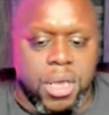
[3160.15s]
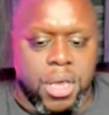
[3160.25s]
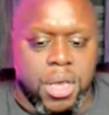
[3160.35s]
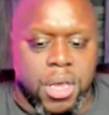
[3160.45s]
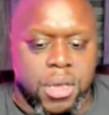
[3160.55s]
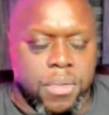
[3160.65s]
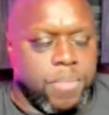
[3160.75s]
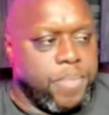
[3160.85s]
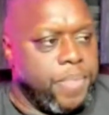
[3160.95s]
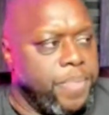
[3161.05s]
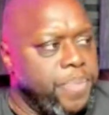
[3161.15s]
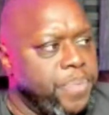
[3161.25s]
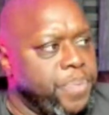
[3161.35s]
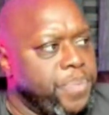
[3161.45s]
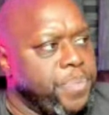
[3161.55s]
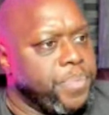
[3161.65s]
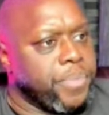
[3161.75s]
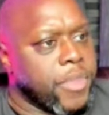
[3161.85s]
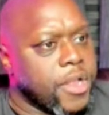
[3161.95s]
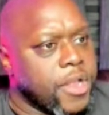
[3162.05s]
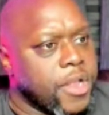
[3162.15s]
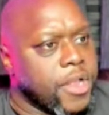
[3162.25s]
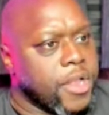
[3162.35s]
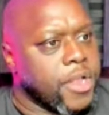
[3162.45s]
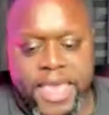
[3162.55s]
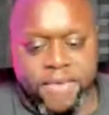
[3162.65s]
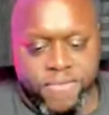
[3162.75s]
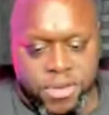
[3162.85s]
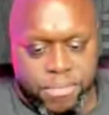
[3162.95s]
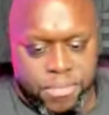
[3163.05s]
So they're saved.